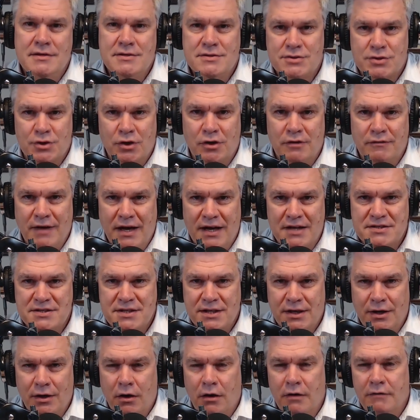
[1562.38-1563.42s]
serve
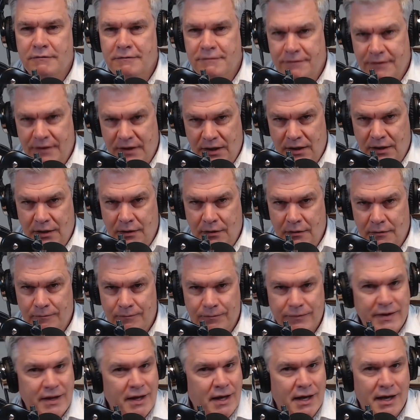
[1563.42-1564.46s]
S-E-R-V.
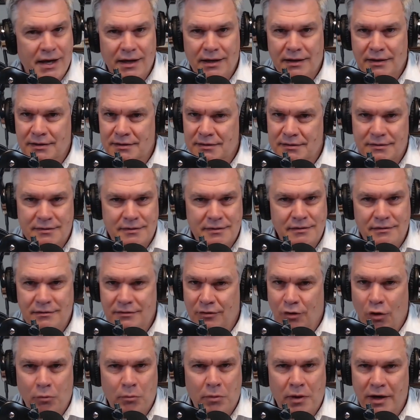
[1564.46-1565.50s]

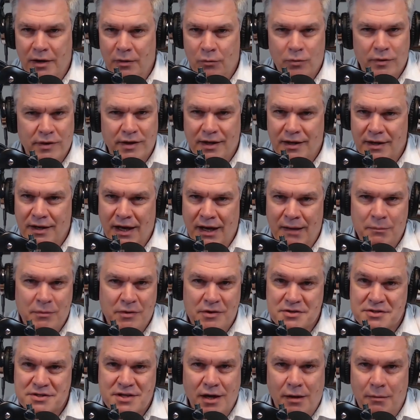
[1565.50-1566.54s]
Nobody, when they named
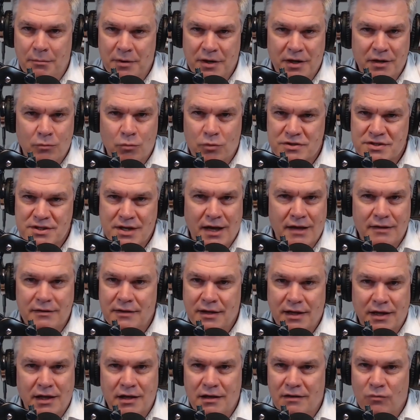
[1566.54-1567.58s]
this company, was not
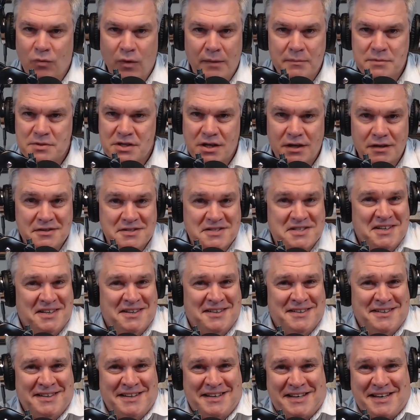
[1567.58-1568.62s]
thinking of websites
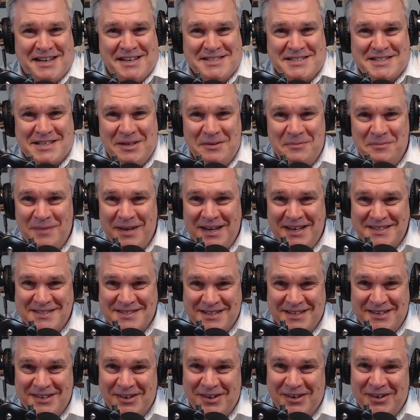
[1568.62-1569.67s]
because it makes
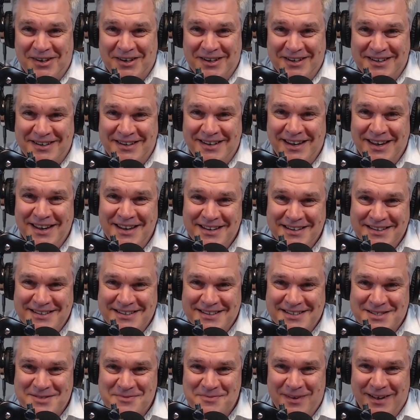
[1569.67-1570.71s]
it hard
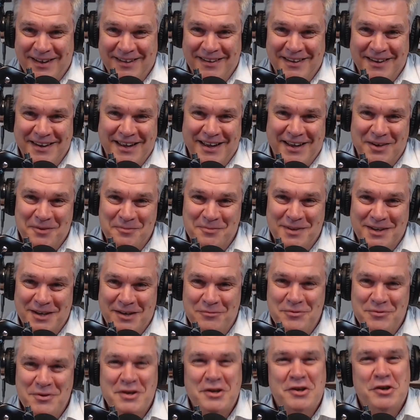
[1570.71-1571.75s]
to spell it out. But
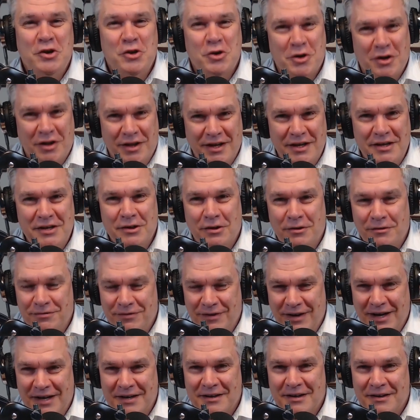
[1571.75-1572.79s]
if you Google it, you'll
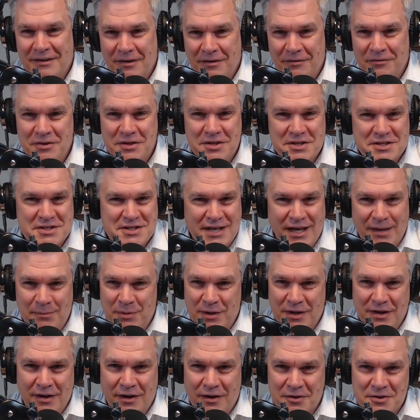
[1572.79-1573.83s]
find it. If you just type
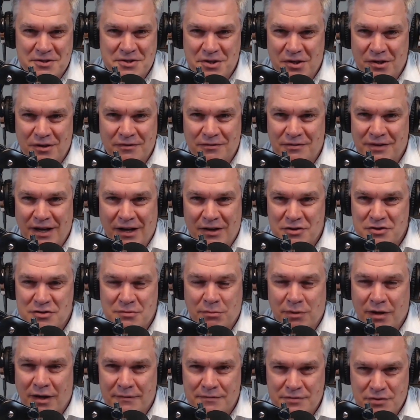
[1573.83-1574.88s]
in AirServe Council
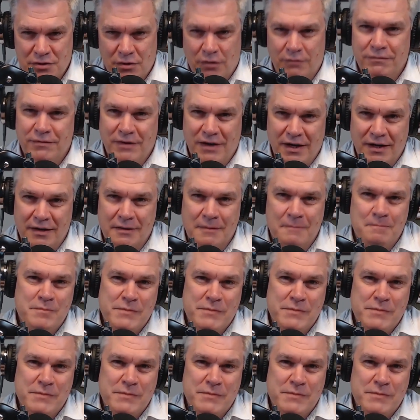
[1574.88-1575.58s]
Bluffs, you'll find